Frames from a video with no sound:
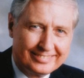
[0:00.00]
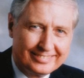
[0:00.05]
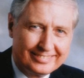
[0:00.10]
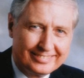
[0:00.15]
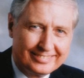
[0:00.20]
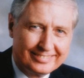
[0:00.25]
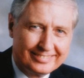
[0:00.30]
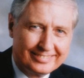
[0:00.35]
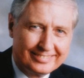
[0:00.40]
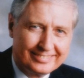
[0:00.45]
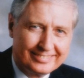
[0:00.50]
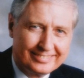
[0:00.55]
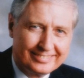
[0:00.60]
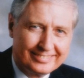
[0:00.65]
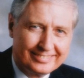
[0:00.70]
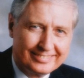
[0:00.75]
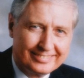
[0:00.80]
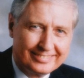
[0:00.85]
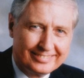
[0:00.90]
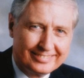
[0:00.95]

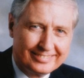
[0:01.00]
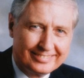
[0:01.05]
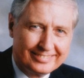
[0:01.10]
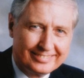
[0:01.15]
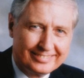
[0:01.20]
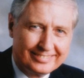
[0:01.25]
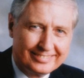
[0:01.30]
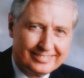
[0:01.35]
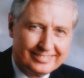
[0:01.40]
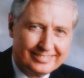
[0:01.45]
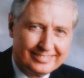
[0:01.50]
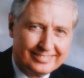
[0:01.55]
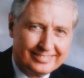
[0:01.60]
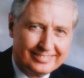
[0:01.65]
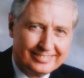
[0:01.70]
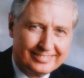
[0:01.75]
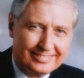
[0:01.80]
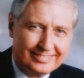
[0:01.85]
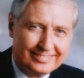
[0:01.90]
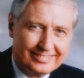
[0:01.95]

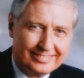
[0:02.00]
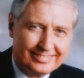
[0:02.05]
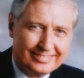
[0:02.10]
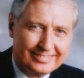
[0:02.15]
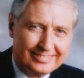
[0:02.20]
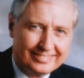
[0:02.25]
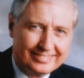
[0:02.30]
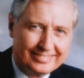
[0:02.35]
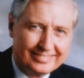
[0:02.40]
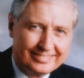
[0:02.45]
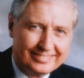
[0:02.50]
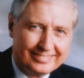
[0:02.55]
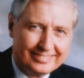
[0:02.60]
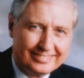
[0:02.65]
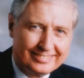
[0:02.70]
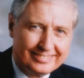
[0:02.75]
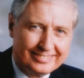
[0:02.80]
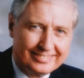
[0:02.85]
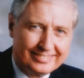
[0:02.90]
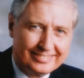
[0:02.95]

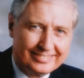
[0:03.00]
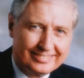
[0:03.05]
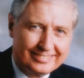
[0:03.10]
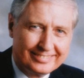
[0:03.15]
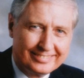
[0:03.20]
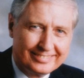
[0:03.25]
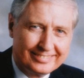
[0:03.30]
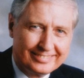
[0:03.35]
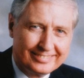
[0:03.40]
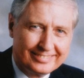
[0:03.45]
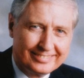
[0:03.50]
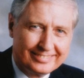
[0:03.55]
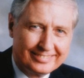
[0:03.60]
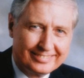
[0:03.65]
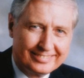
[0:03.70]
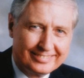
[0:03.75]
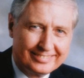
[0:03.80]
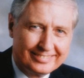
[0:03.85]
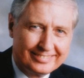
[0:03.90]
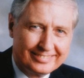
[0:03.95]

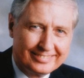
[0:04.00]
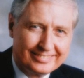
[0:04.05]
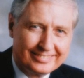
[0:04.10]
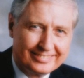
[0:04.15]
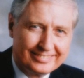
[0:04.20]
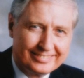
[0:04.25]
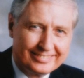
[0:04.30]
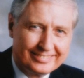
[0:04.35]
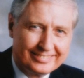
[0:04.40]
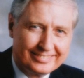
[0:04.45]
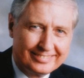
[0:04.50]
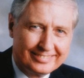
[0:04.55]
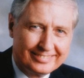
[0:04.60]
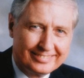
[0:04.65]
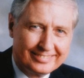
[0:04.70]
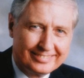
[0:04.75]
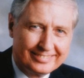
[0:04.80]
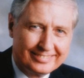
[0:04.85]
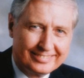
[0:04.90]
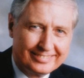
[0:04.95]

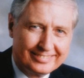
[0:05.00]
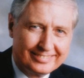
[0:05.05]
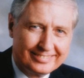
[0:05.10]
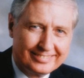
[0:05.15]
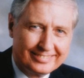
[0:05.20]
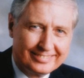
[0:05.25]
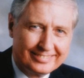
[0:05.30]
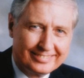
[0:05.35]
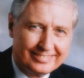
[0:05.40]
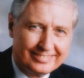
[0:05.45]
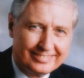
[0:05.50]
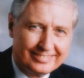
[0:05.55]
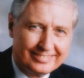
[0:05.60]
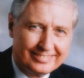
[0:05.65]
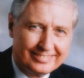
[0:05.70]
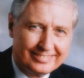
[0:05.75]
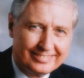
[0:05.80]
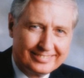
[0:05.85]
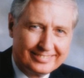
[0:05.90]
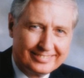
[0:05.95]

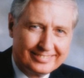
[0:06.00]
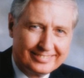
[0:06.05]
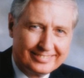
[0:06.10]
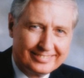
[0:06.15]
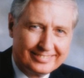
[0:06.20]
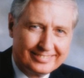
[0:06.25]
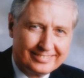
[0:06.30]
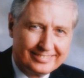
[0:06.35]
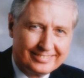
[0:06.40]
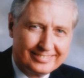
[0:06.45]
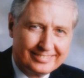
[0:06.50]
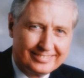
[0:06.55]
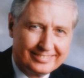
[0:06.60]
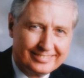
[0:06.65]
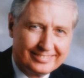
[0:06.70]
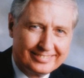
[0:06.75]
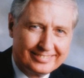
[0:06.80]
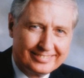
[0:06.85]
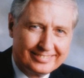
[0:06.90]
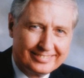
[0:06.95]

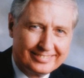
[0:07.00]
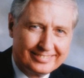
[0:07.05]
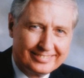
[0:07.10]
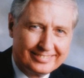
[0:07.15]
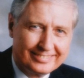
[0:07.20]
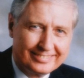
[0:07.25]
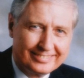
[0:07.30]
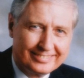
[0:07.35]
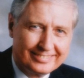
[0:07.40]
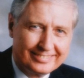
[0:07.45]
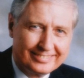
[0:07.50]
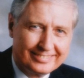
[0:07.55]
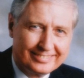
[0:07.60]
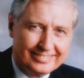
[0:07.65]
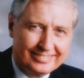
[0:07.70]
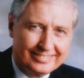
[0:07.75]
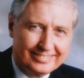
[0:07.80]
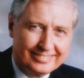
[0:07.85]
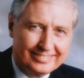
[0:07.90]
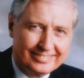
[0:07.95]
(no lip movement)